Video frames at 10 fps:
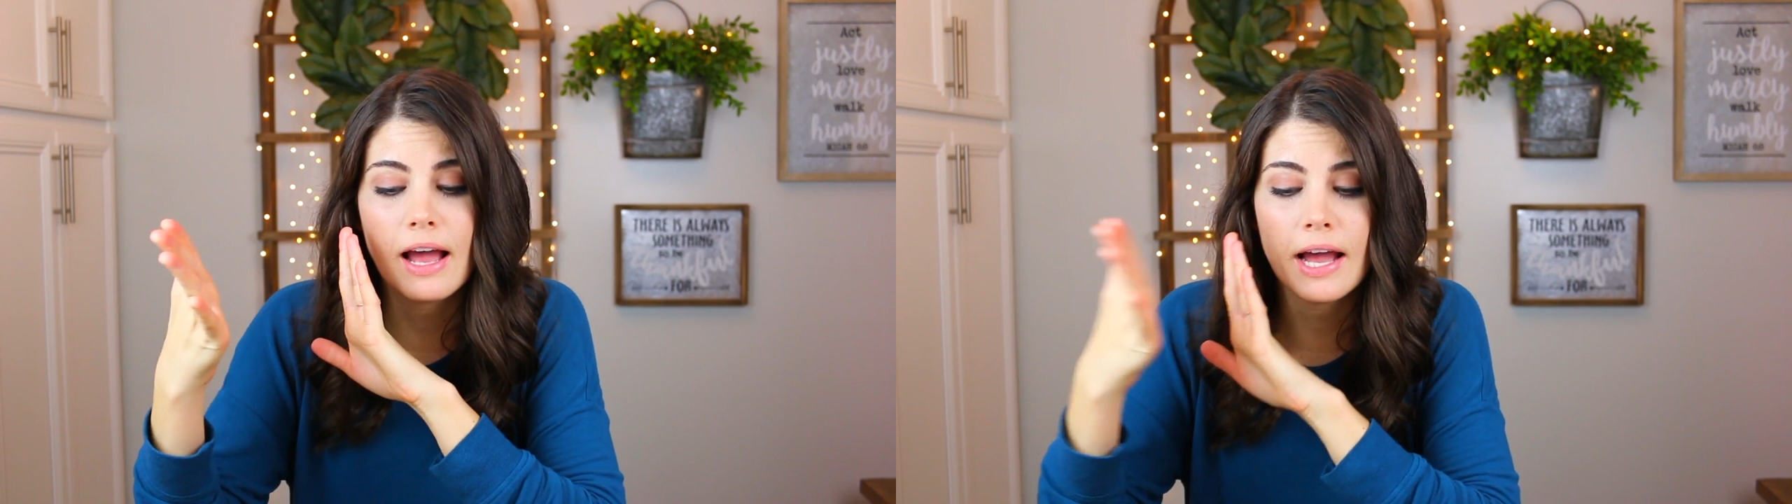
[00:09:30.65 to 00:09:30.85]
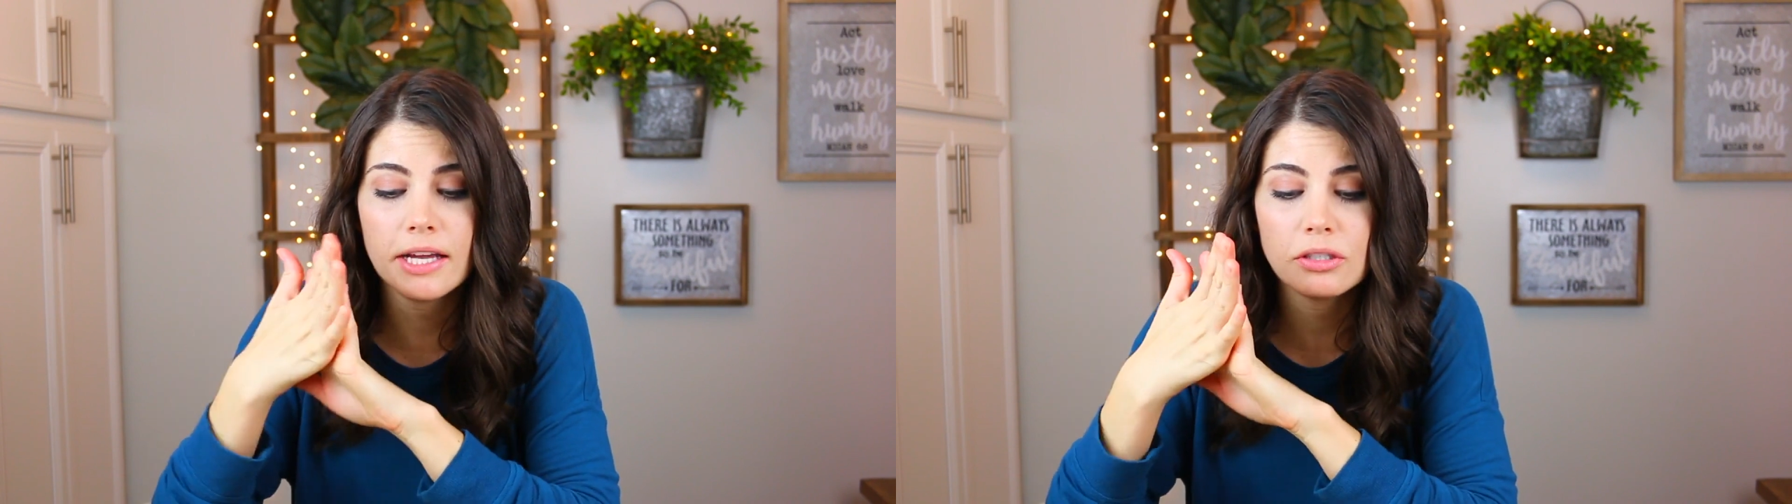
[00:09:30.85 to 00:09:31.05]

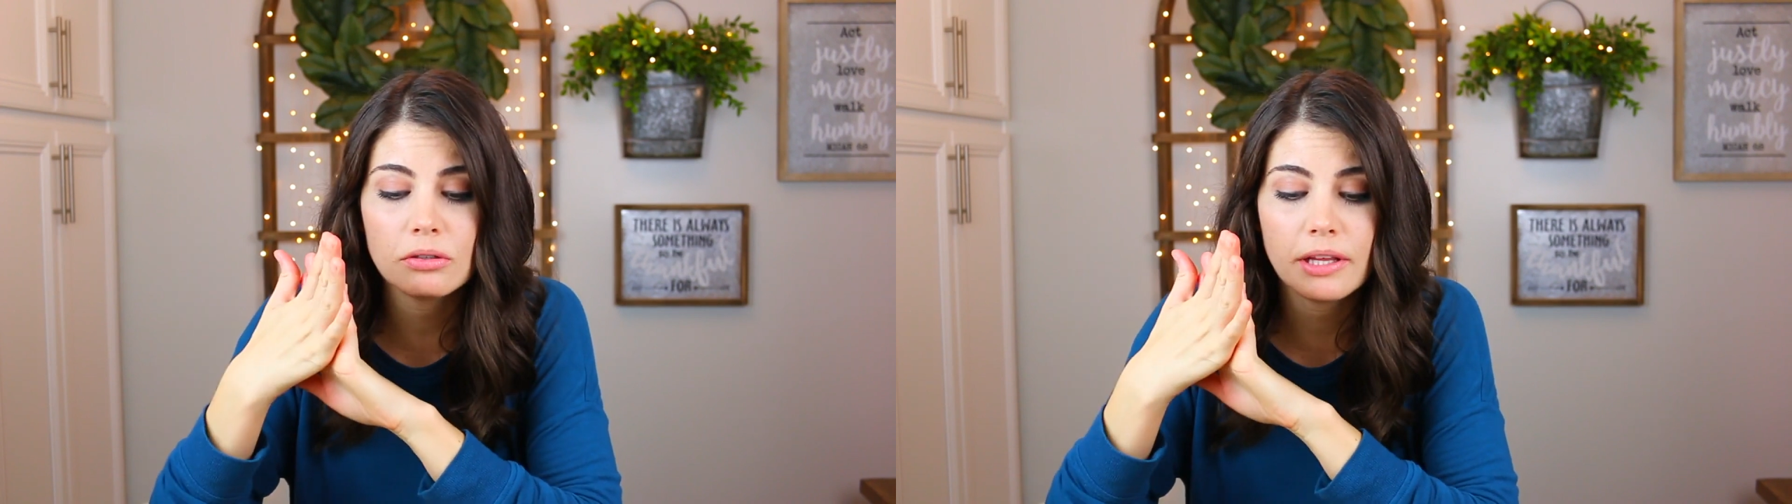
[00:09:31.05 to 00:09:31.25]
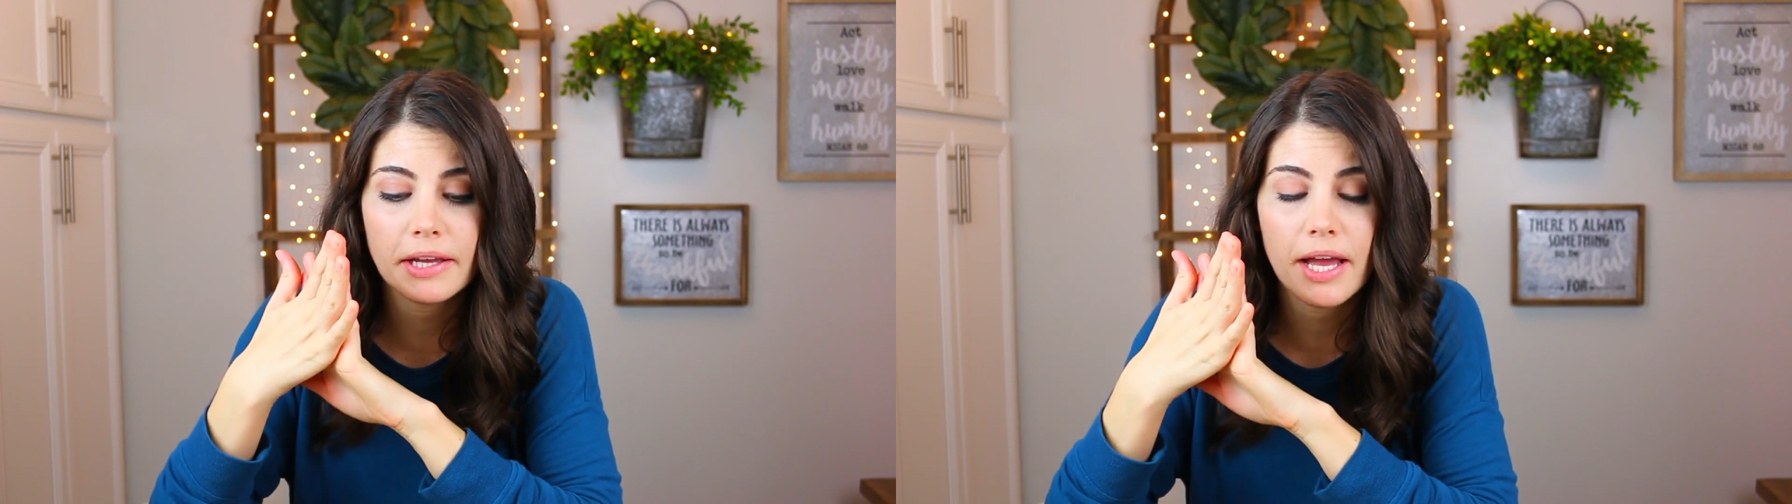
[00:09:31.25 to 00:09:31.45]
I
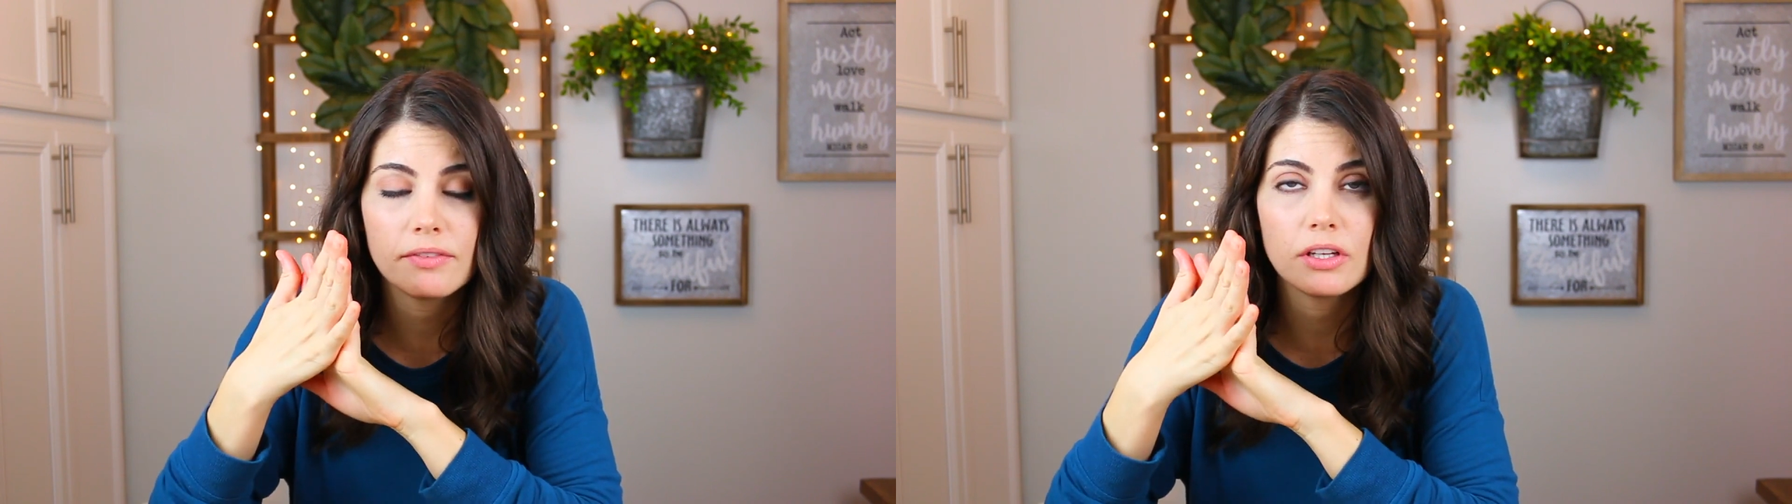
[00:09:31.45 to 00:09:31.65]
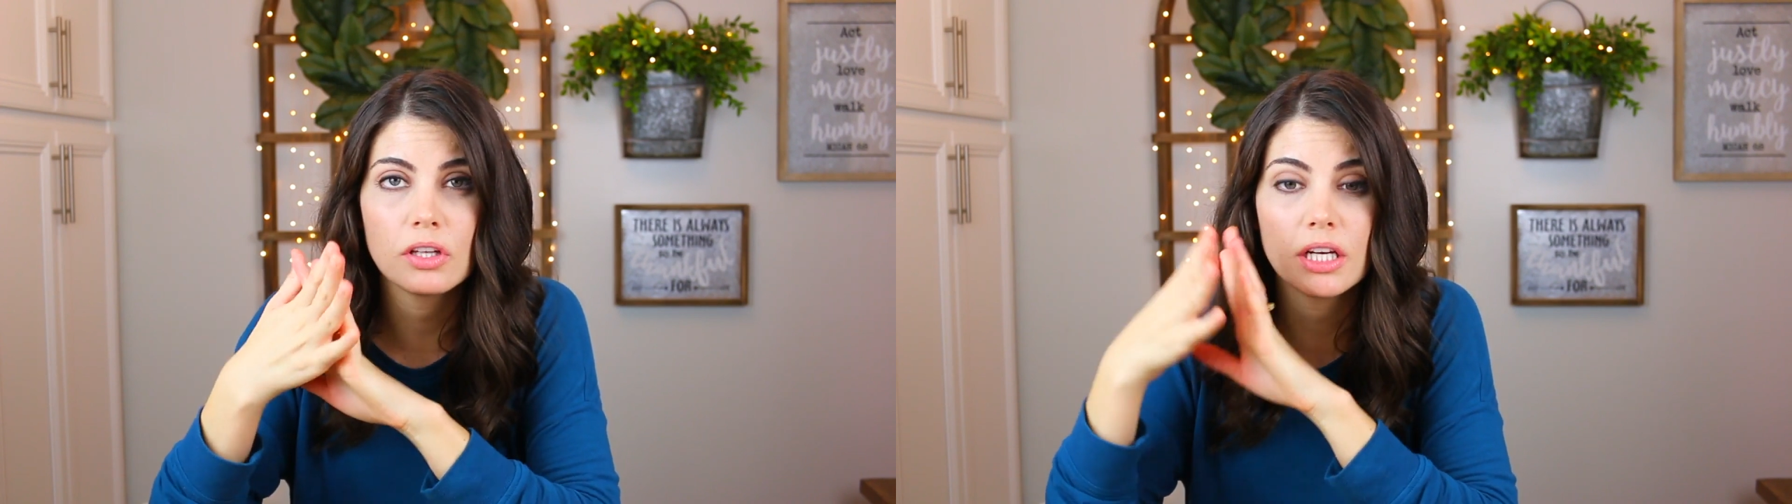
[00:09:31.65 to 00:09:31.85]
don't like having a